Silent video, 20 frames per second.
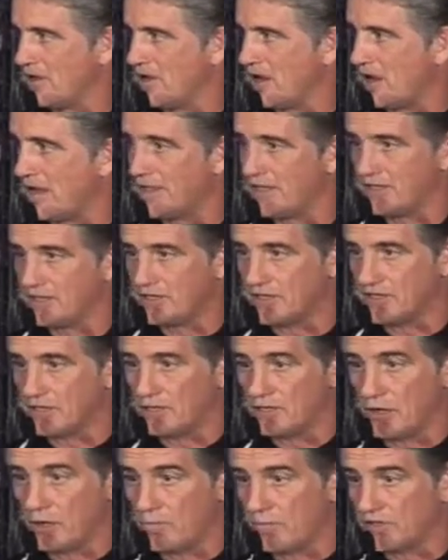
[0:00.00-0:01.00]
uh, he
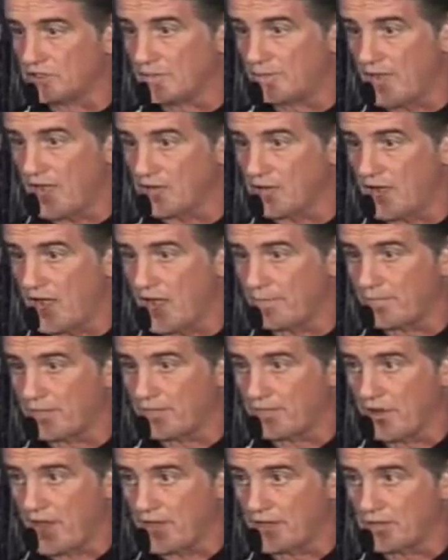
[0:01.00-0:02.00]
didn't know much about
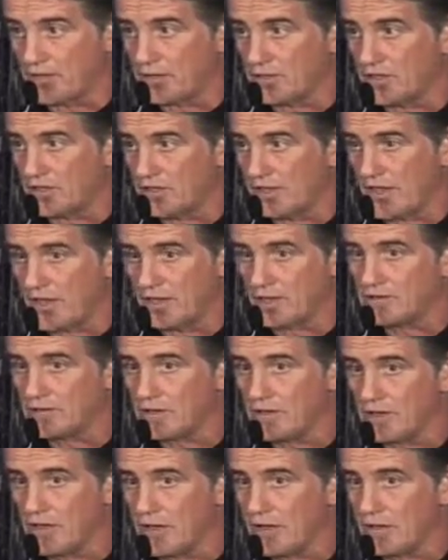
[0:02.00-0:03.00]
copywriting. He
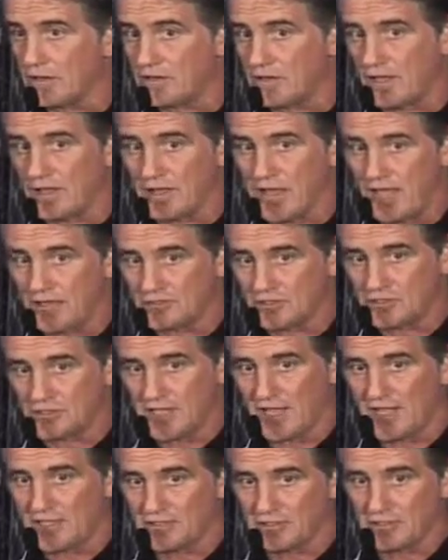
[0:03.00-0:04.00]
had uh, an
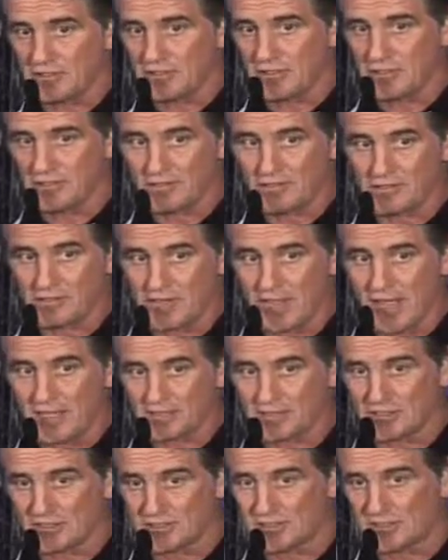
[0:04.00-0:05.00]
education in
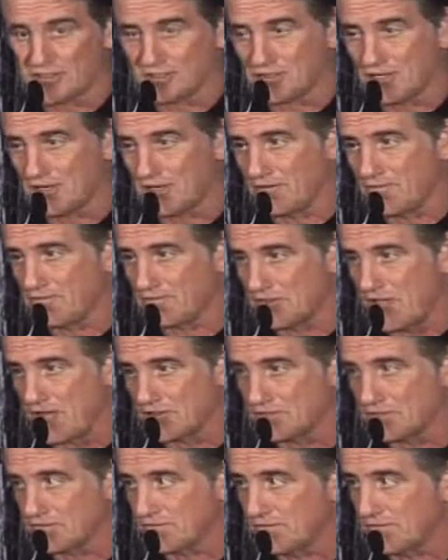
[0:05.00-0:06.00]
classics. He studied
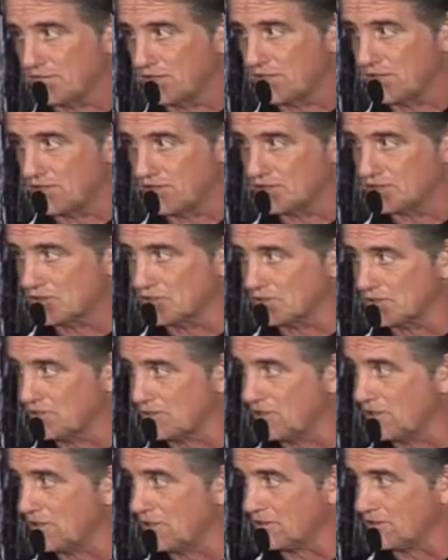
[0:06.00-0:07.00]
philosophy and
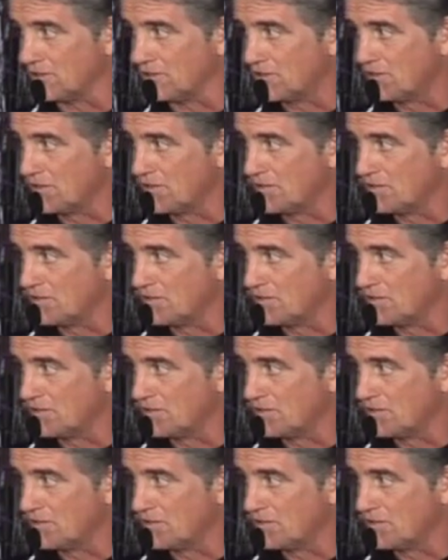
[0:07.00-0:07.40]
history and